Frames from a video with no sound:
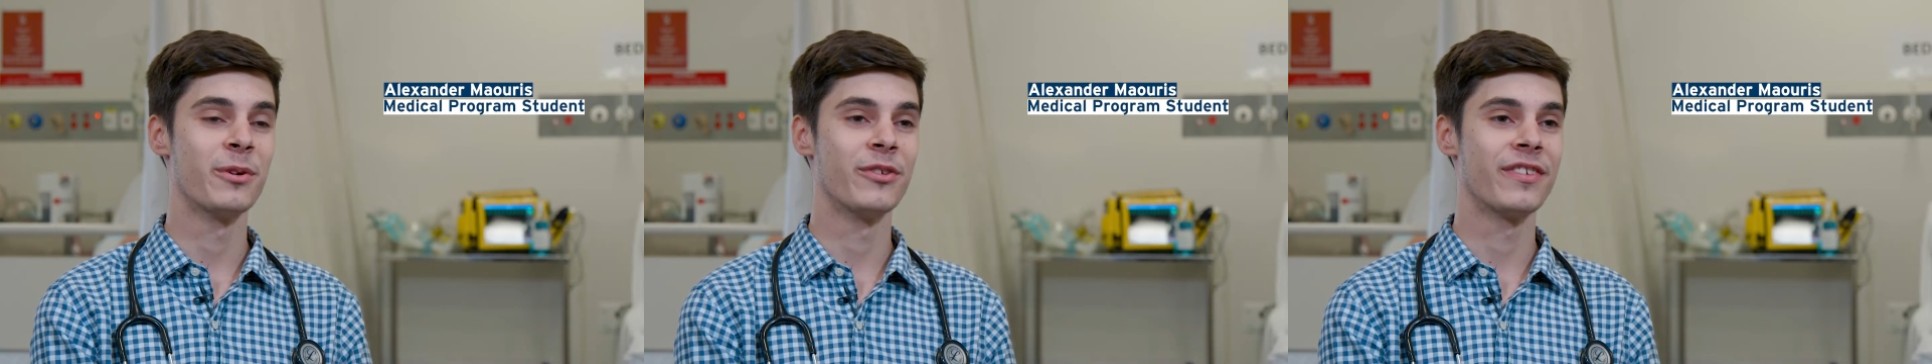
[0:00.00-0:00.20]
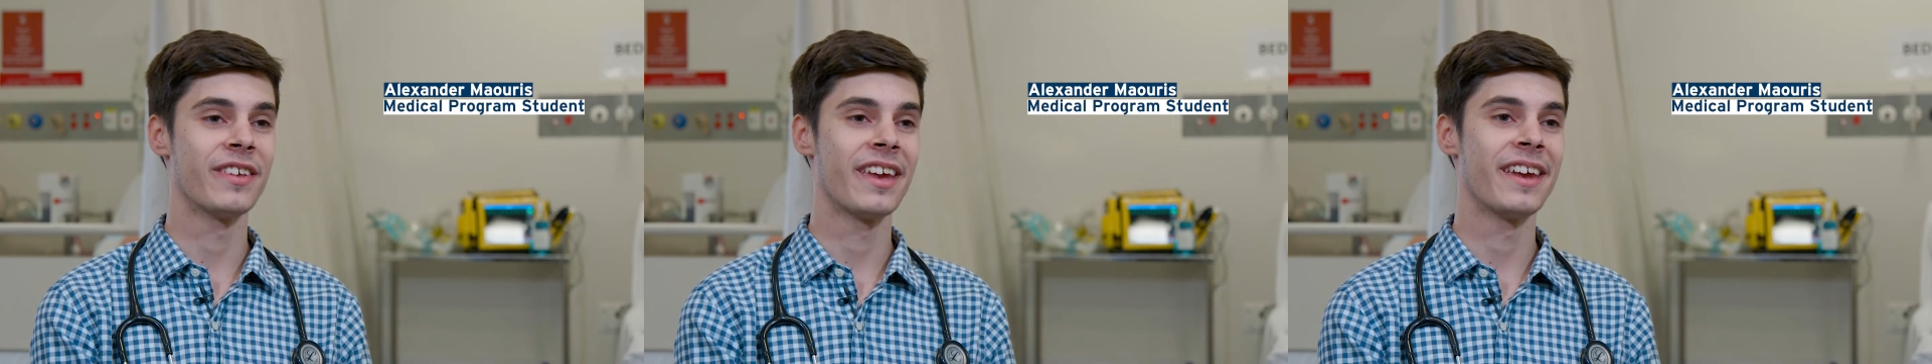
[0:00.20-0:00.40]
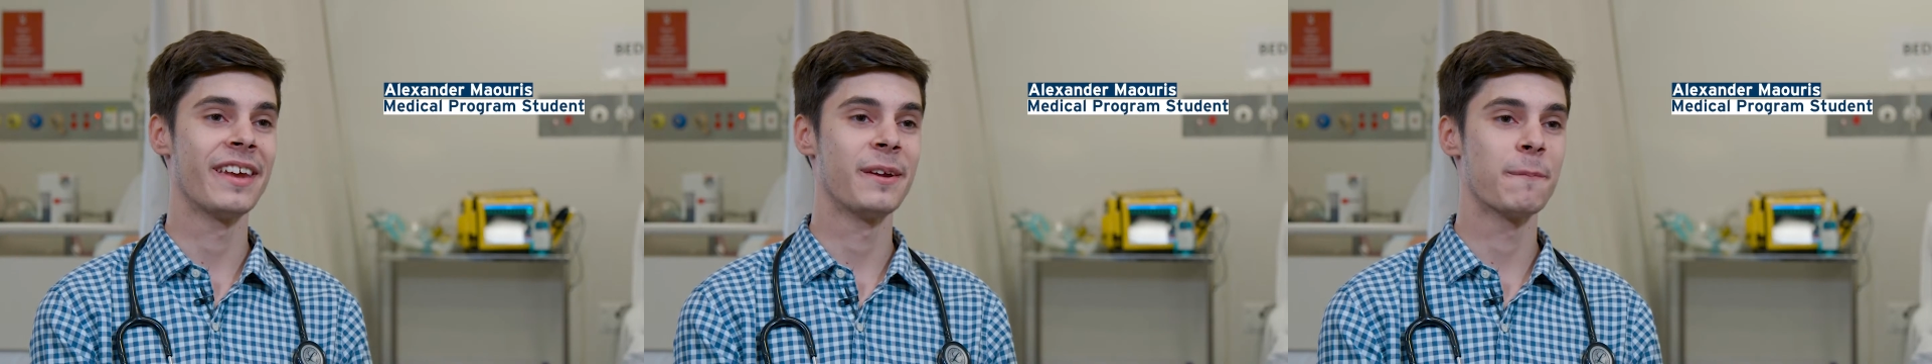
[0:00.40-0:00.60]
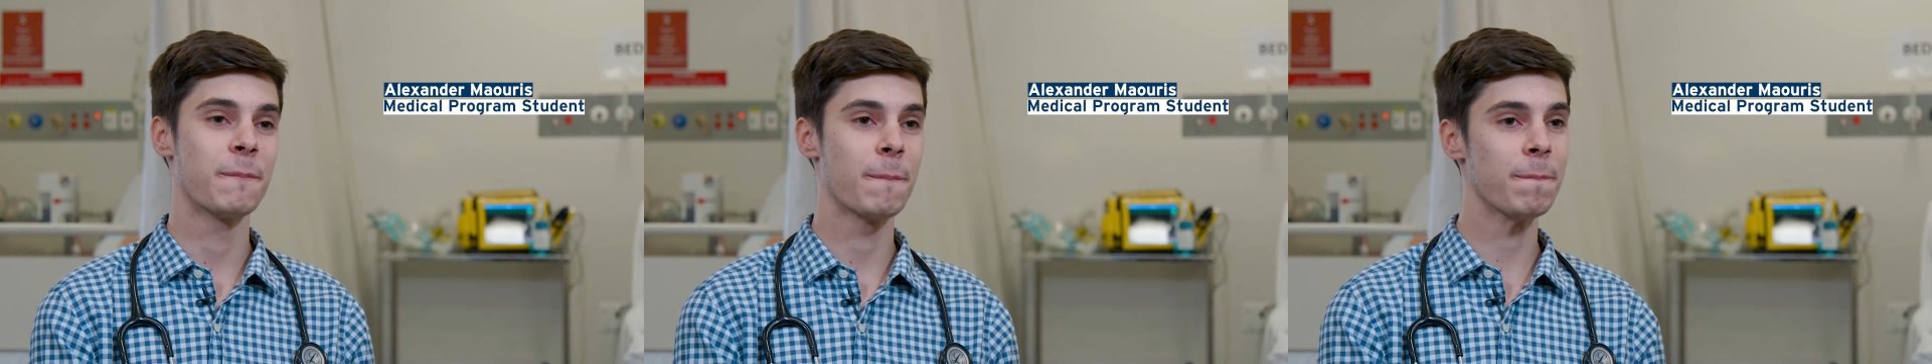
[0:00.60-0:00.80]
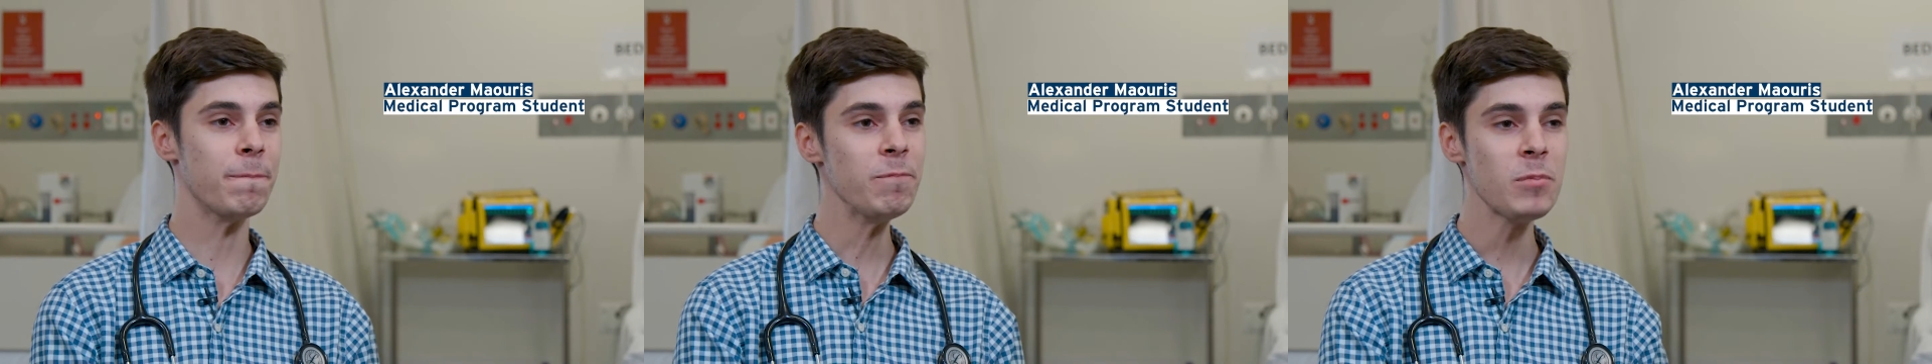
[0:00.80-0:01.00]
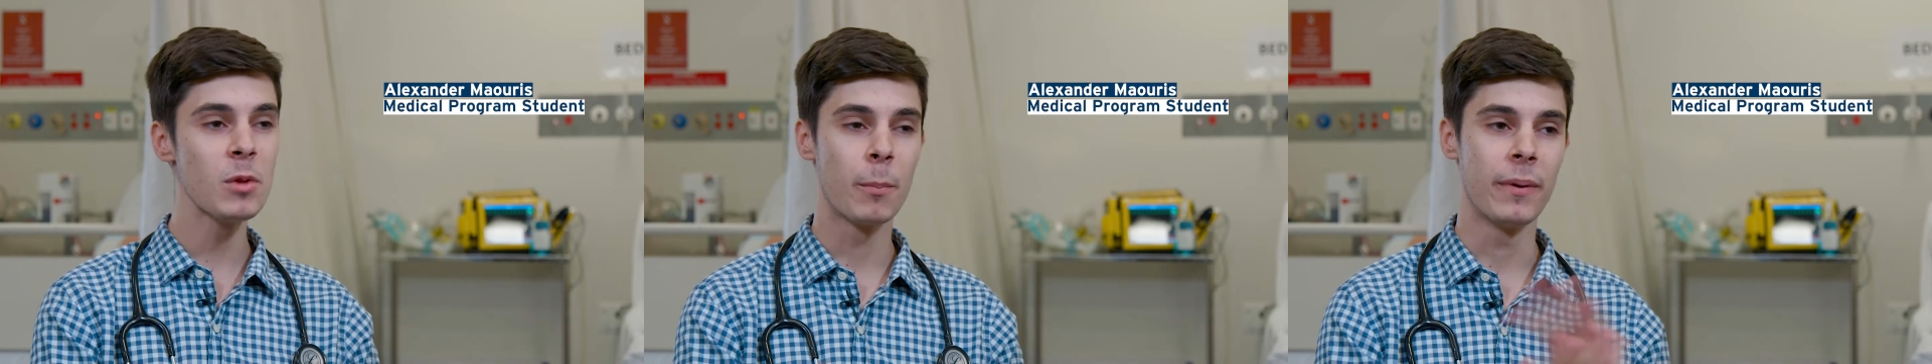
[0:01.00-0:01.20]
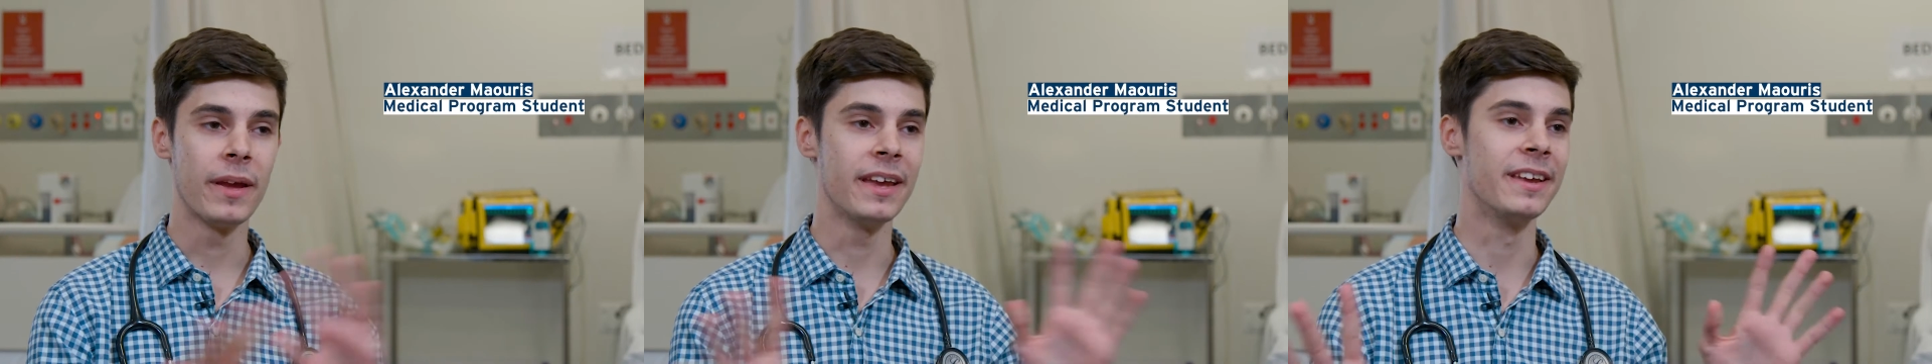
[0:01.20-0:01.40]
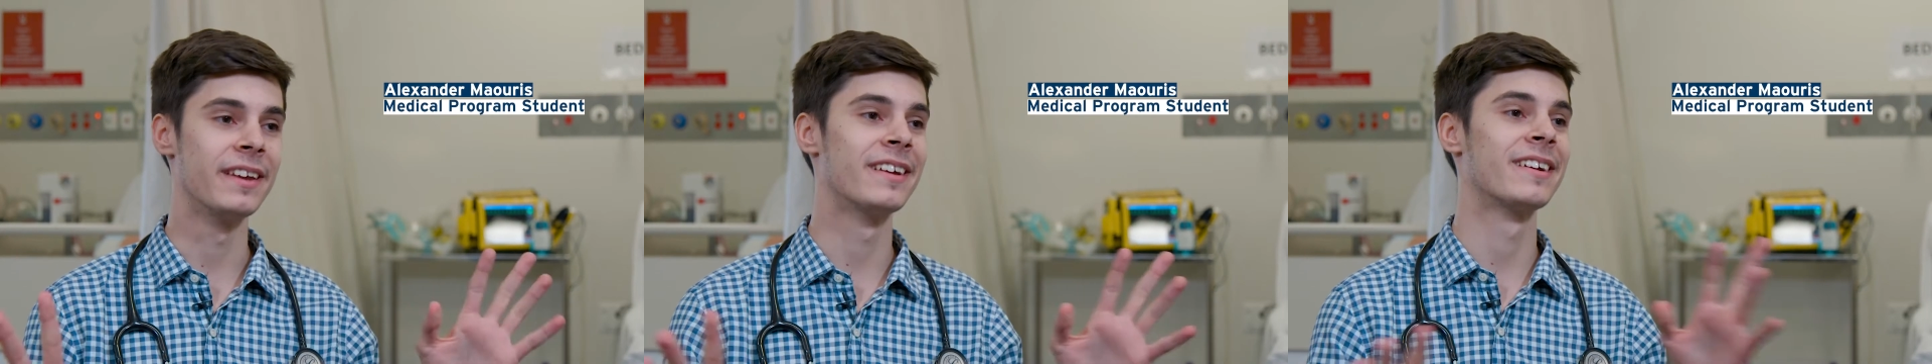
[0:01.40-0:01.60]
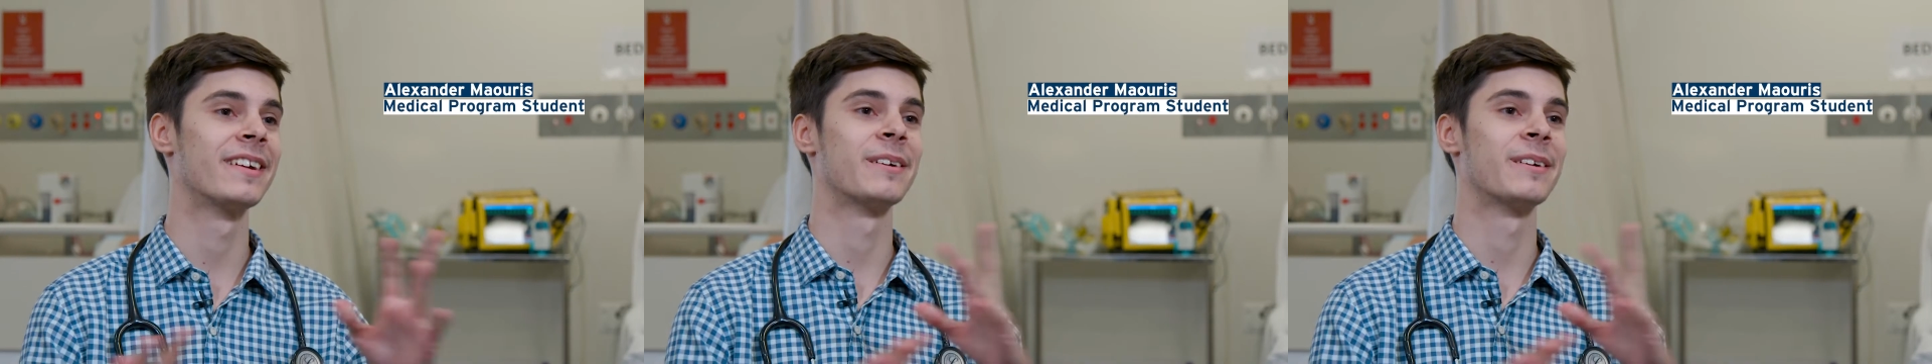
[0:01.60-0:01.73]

was a big,